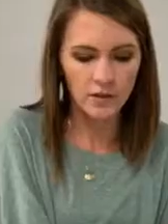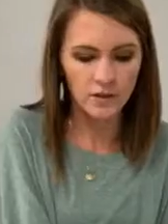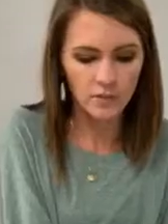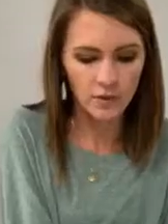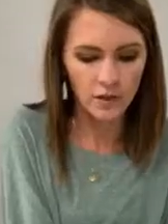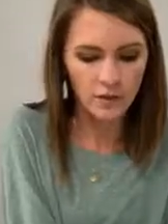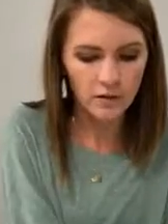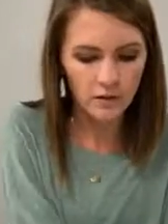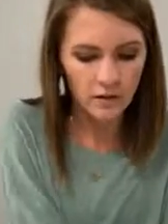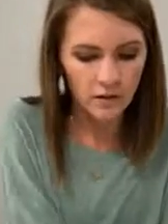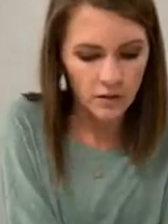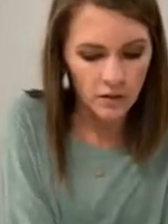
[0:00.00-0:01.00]
this month,
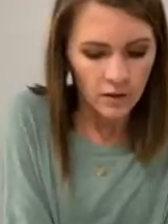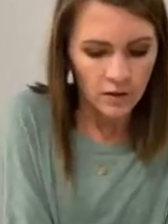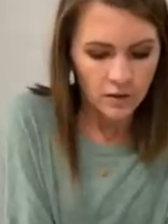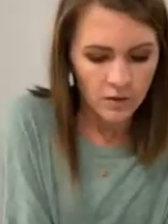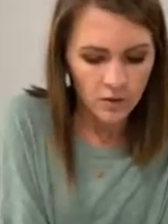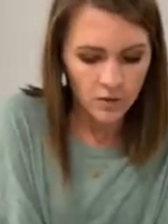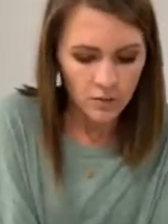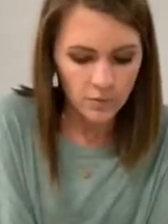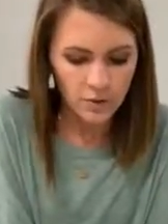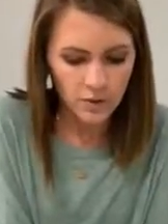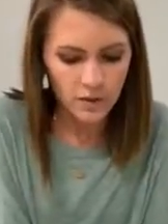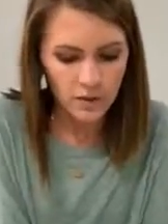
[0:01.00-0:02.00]
the
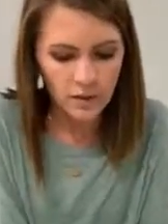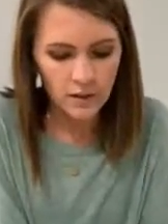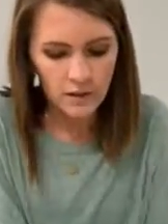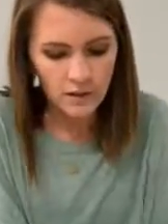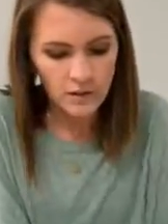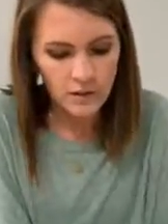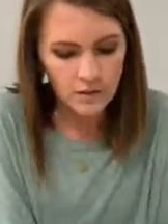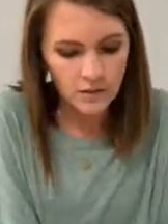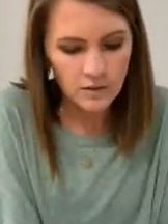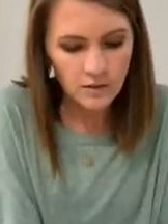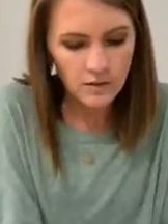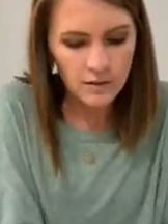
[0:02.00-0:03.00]
scripture
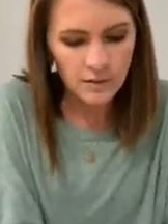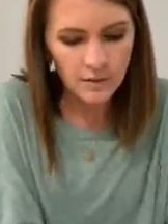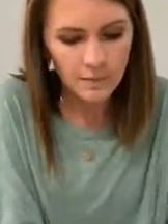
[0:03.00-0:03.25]
is,